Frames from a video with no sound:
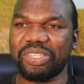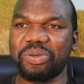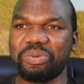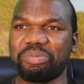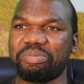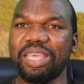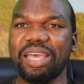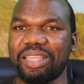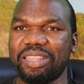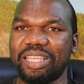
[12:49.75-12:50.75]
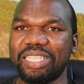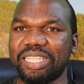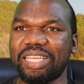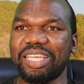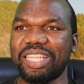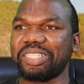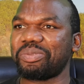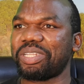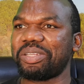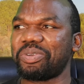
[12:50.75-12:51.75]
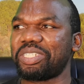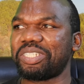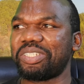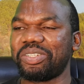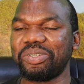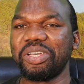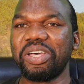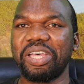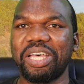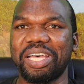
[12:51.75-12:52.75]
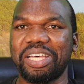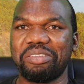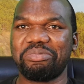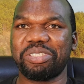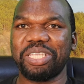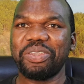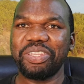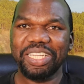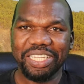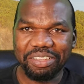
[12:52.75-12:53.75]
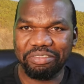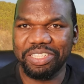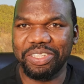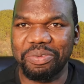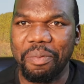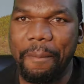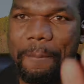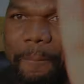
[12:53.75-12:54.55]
So yeah, that's what I wanted to do. See you in another video.